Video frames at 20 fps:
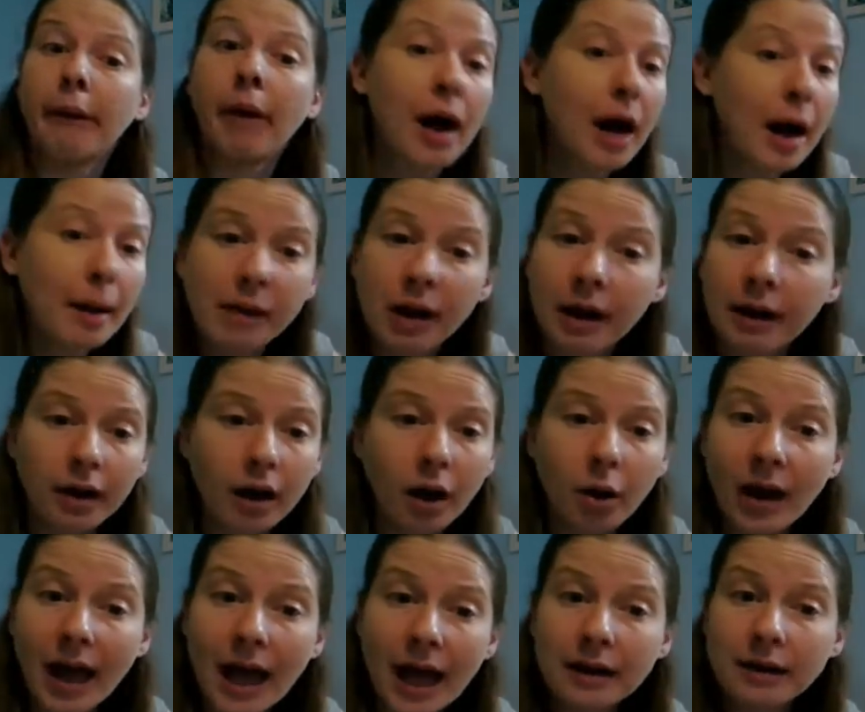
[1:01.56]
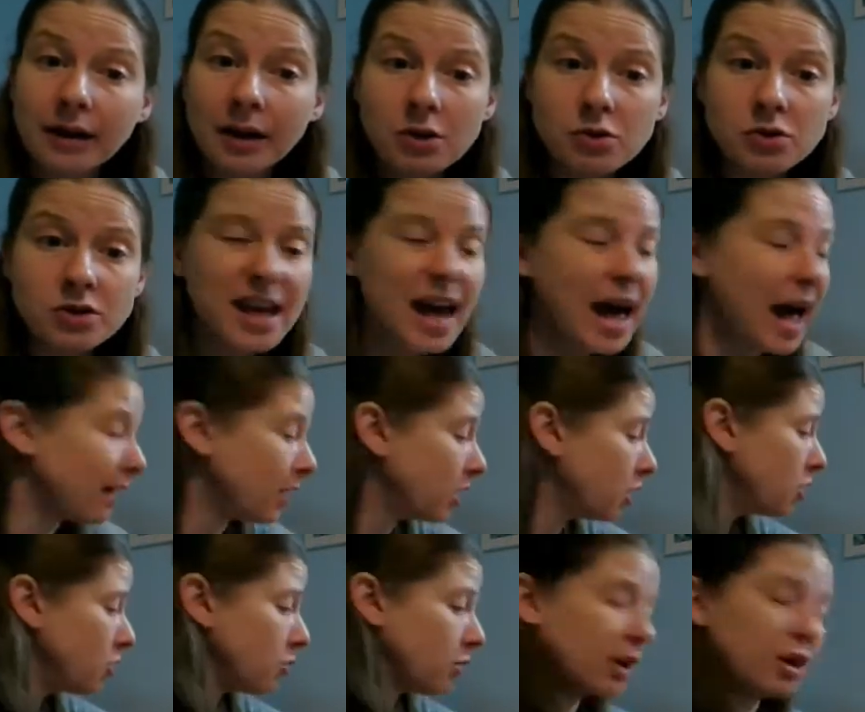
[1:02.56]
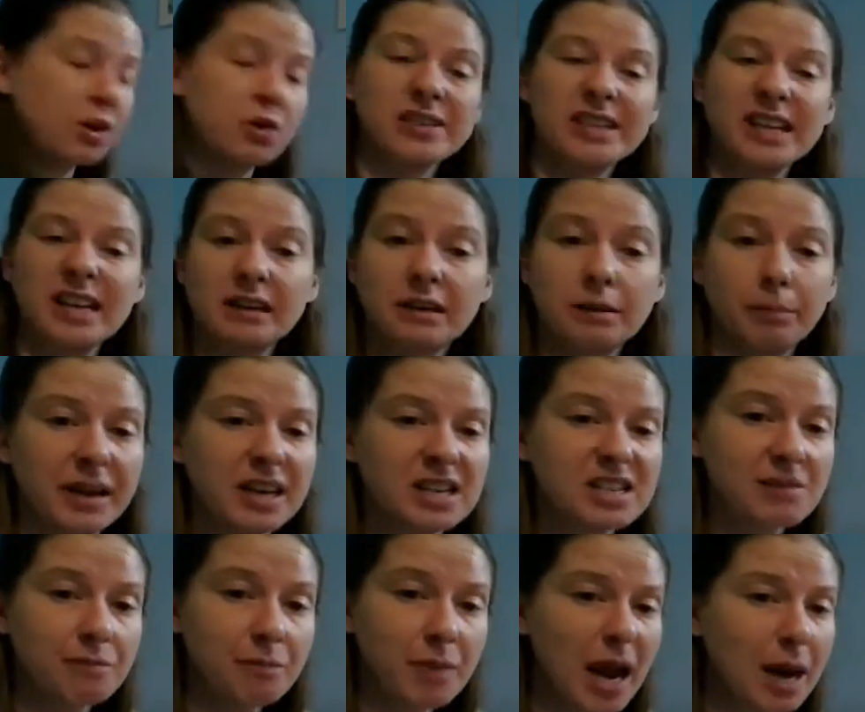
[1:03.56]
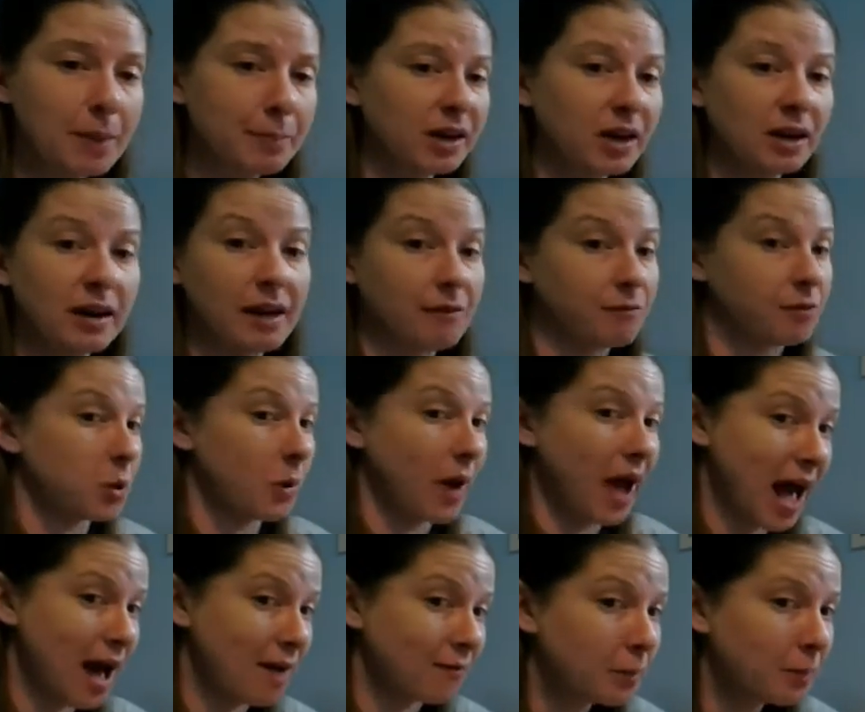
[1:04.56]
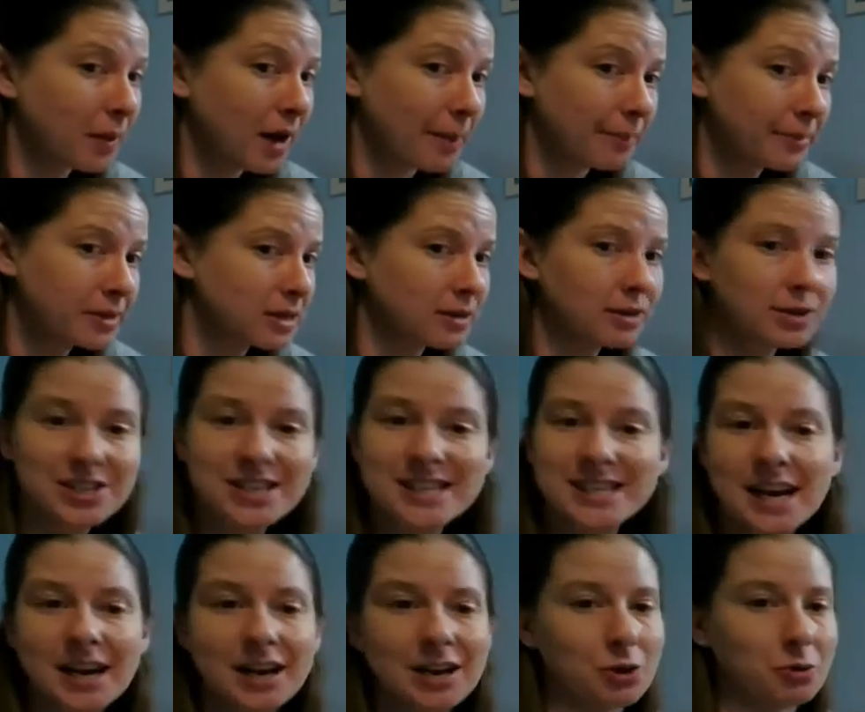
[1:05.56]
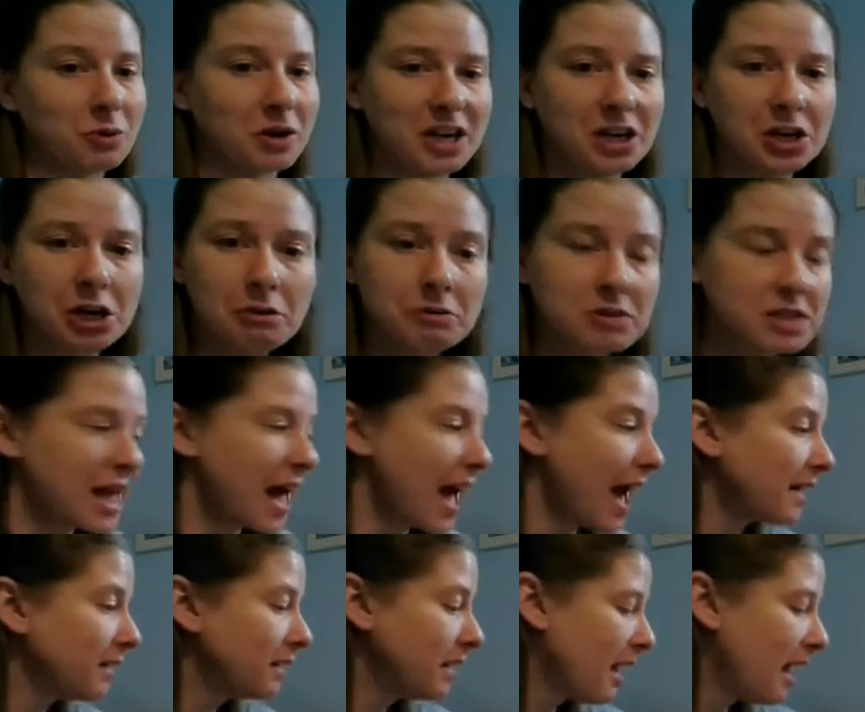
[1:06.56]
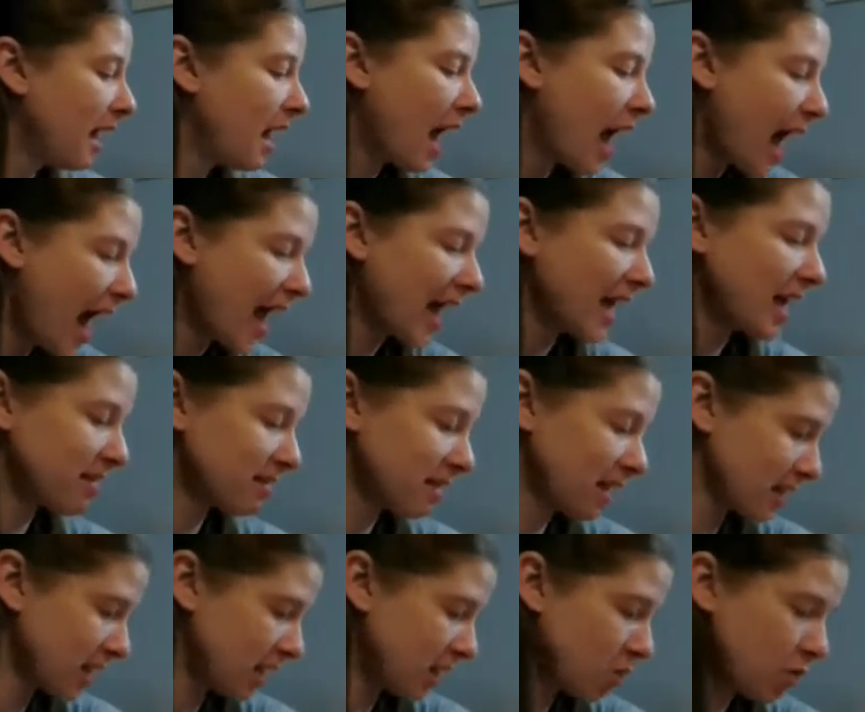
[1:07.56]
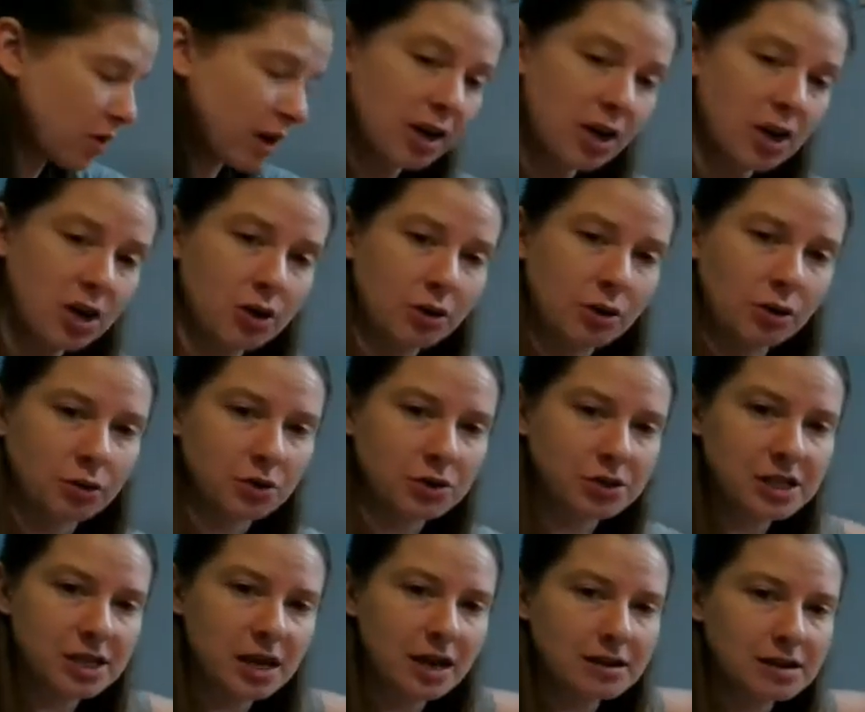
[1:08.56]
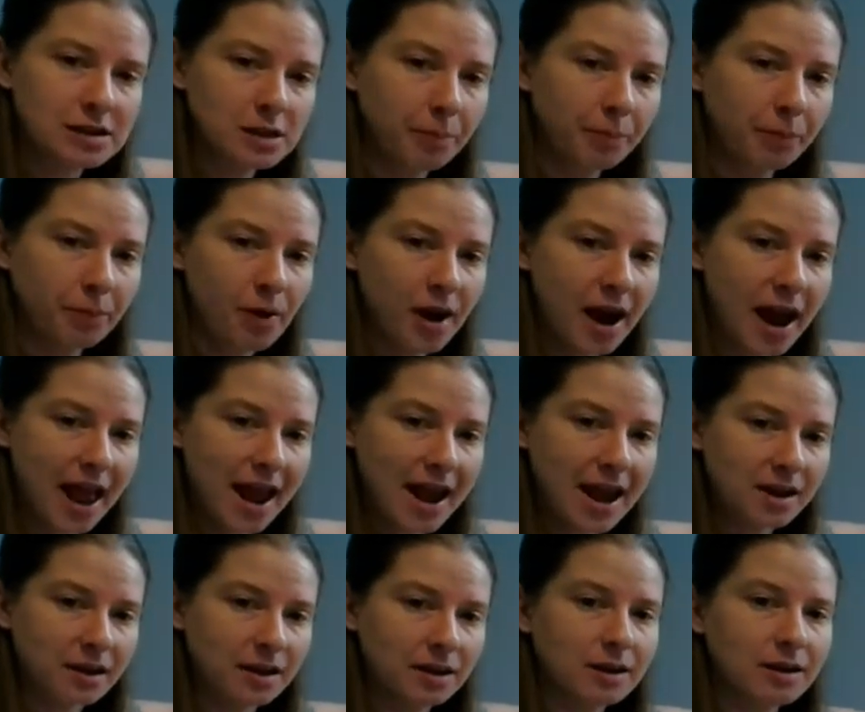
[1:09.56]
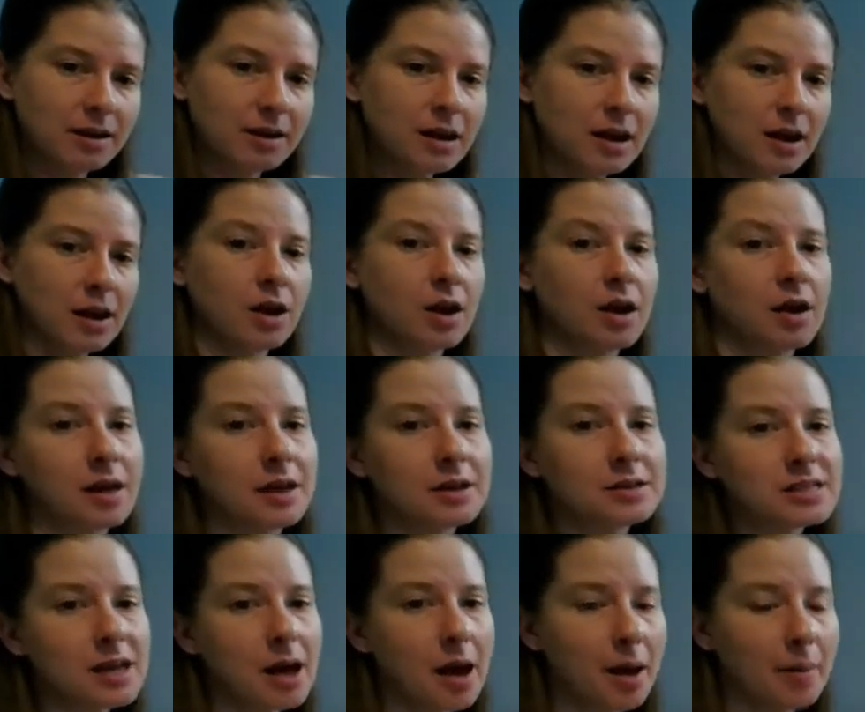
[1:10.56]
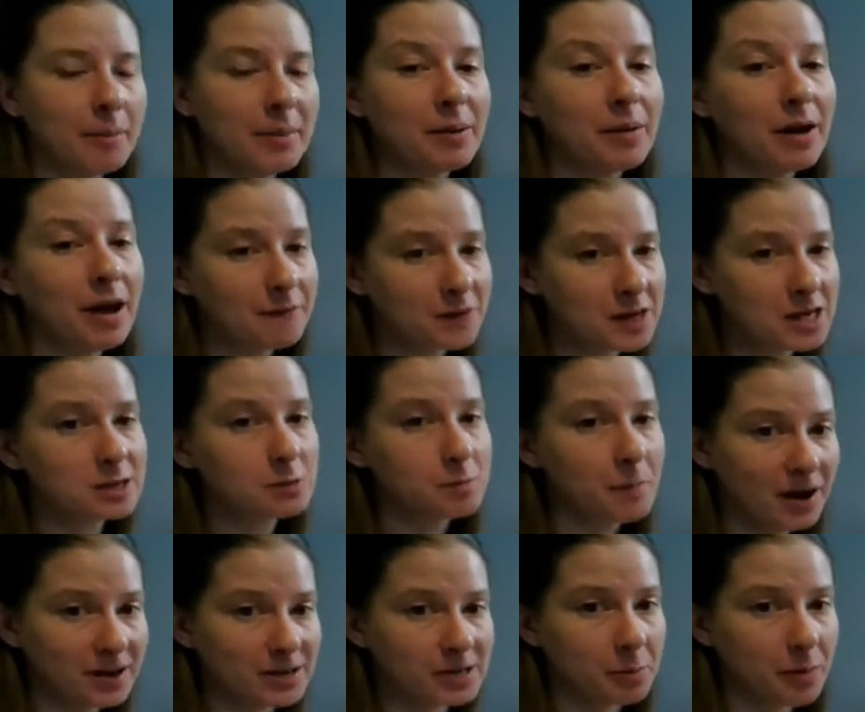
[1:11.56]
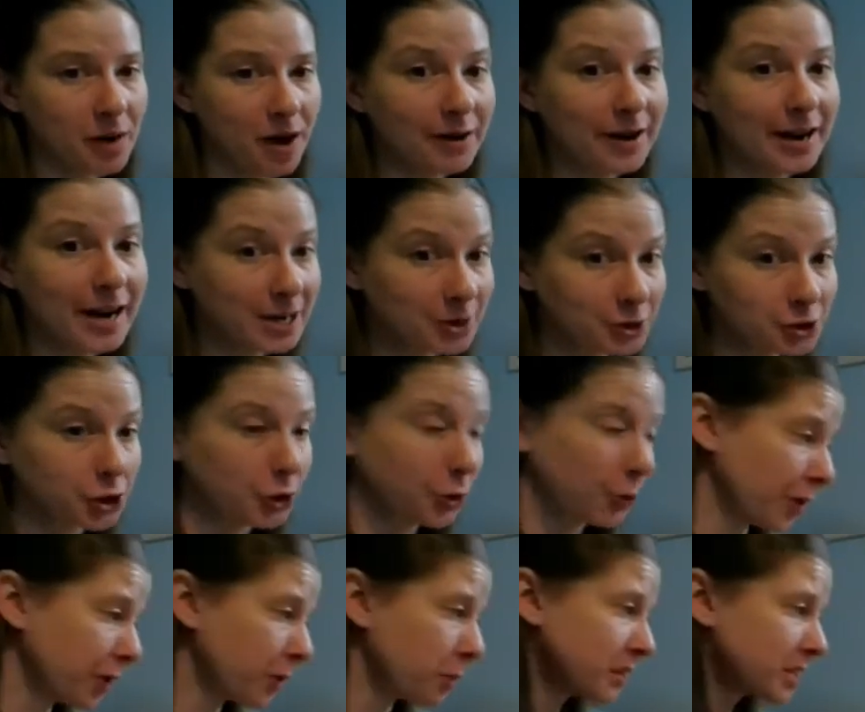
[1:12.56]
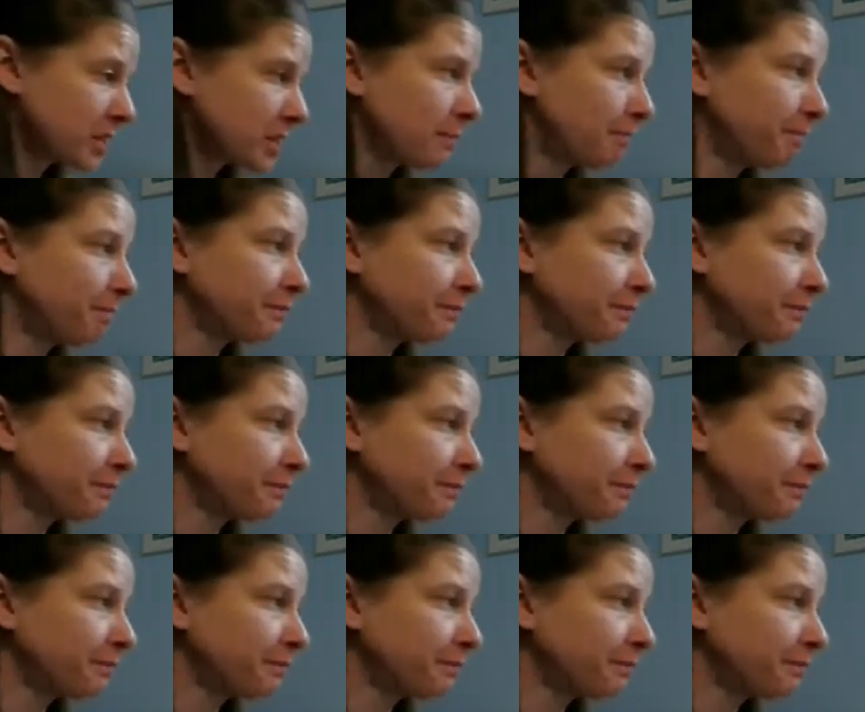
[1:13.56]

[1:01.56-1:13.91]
I'm going to go ahead and use that. You could use a little piece of paper. If you have a popsicle stick, you can use that. Anything that you can use to break some of these bugs apart into groups.